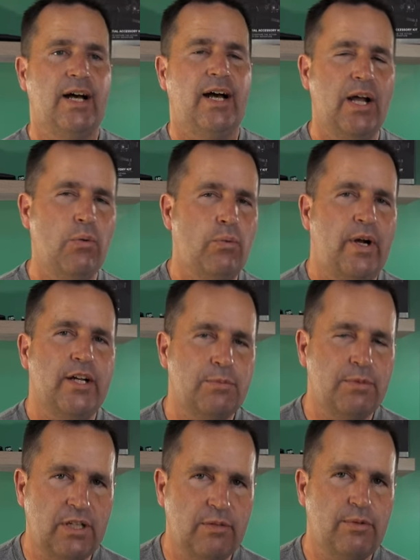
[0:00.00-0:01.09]
I
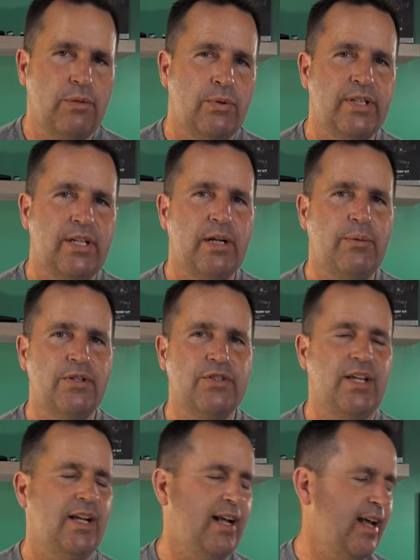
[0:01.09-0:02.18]
deliberately went to areas
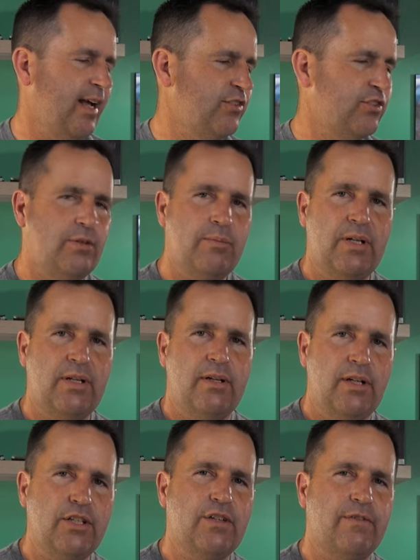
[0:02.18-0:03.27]
that I had some
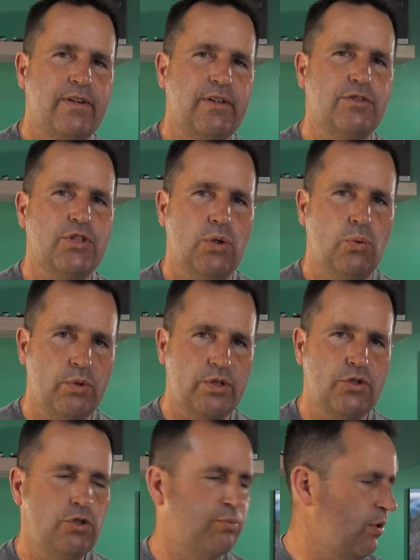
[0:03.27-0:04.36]
interference with the
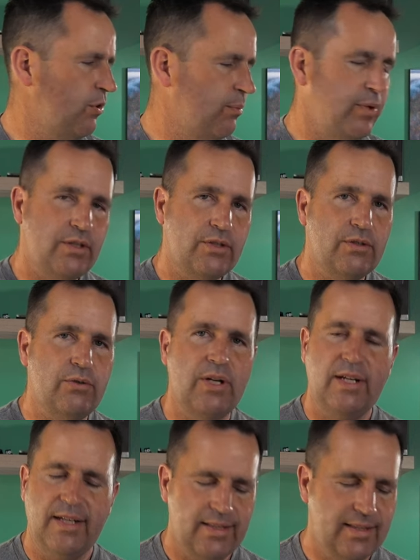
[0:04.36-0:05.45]
2 Pro and the Mini 2.
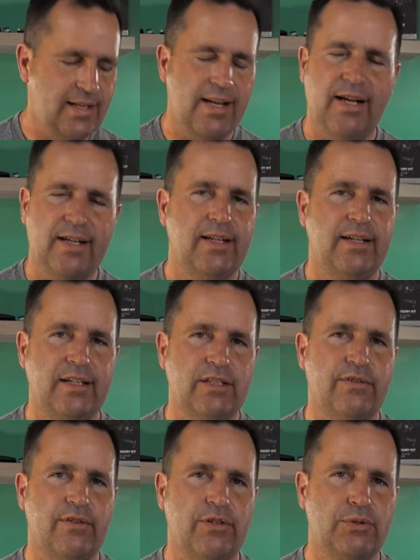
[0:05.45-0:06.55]
Did not get any
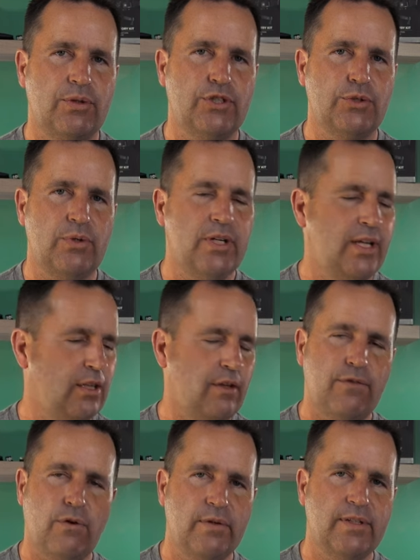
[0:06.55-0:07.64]
interference with this one. The
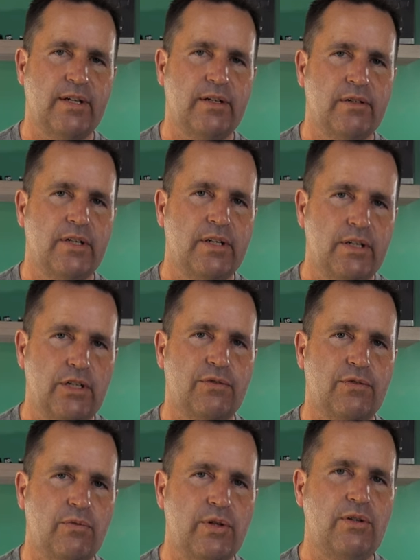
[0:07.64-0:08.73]
far antenna is
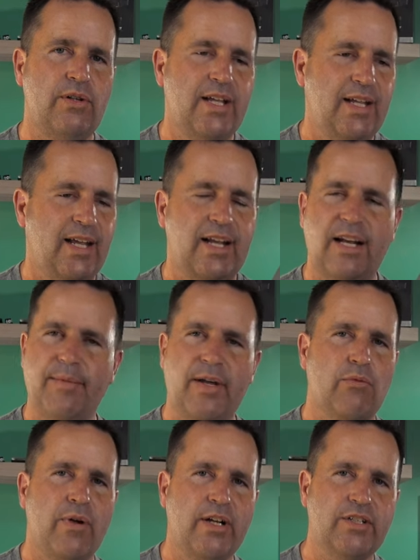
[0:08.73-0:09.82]
for real. And I'm not
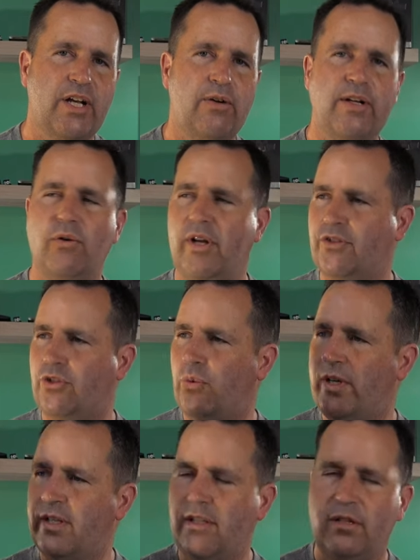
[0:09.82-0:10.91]
a range hound. I know it has a
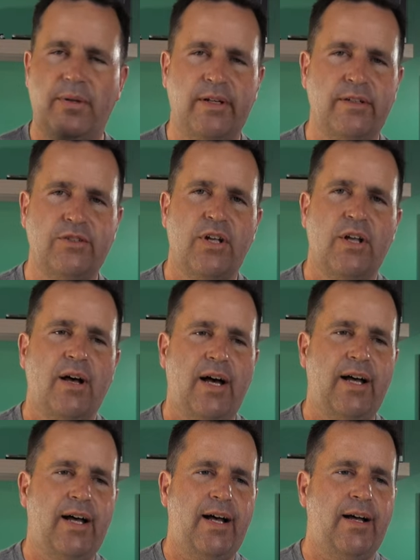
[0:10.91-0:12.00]
20 kilometers.
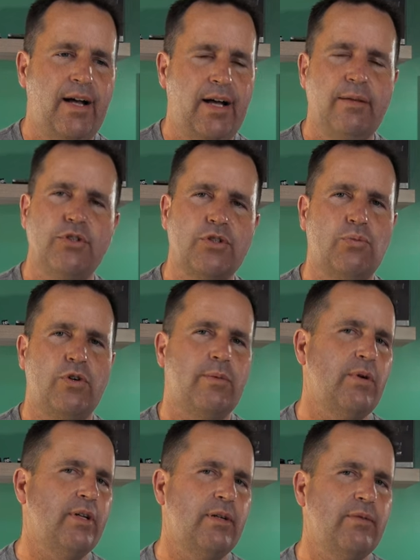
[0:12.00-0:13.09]
I'm just worried
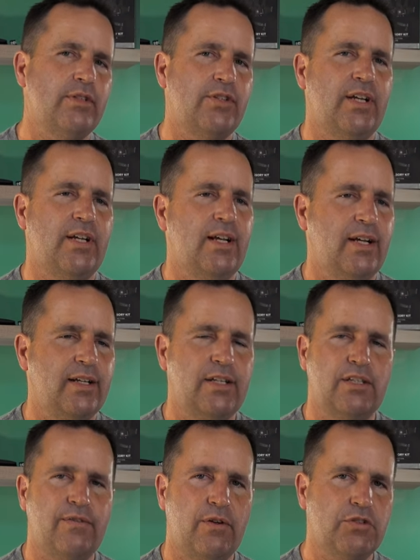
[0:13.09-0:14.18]
about areas that
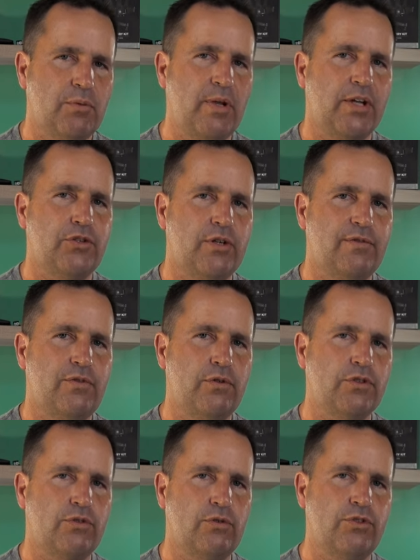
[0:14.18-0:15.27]
interference and make sure I can full
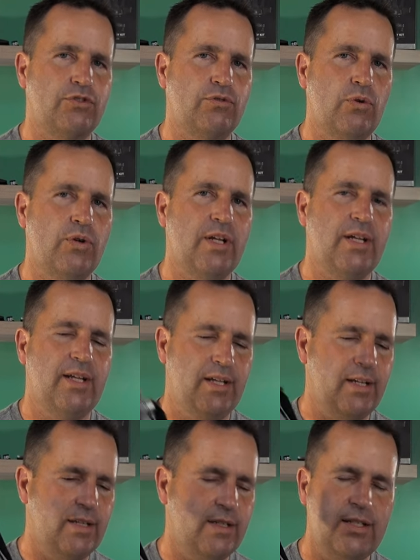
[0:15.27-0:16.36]
control this drone.
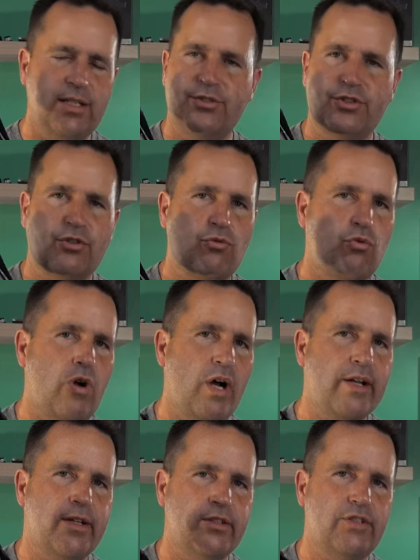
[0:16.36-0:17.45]
And it's
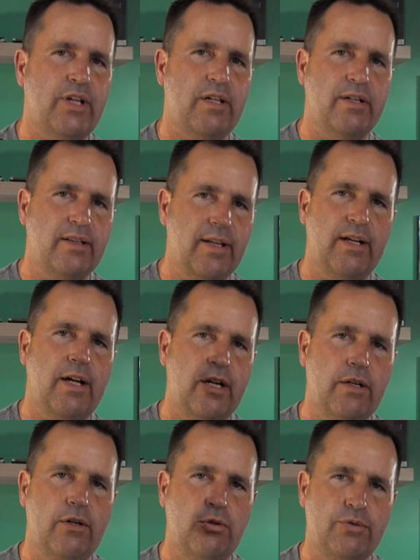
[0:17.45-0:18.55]
rock solid. That
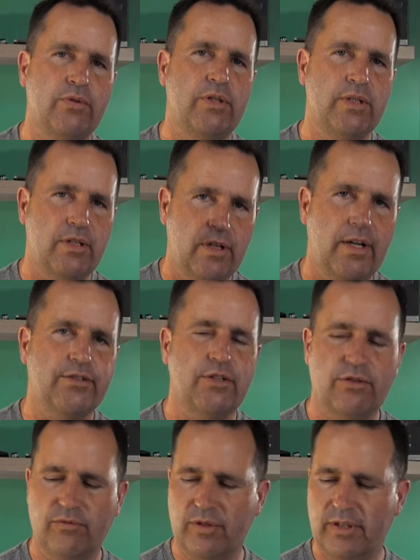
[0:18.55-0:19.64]
O3, OcuSync
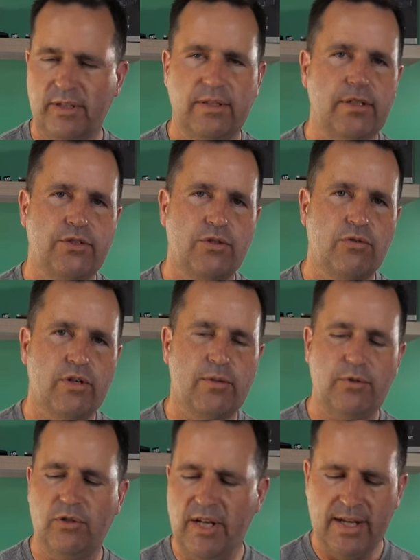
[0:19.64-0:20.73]
3 is
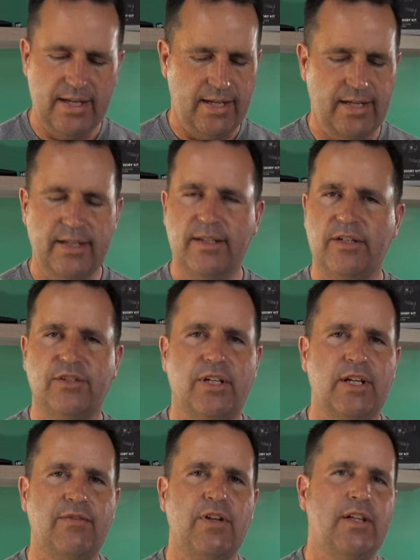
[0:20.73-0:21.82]
incredible. It does
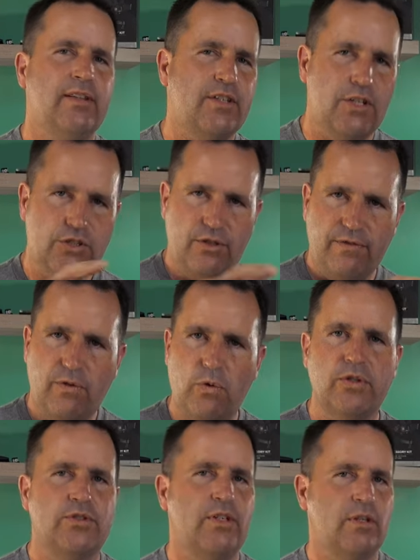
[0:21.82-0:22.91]
have the touch to
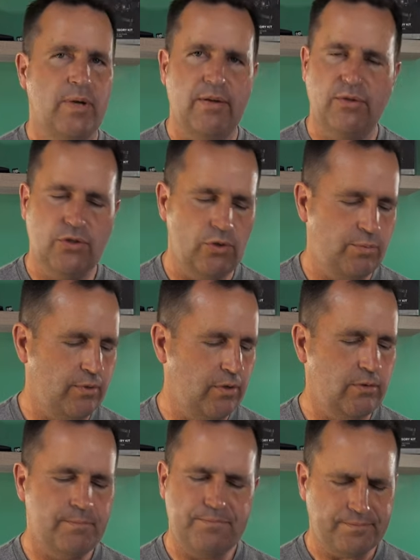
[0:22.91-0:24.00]
focus like the Mavic 2 Pro.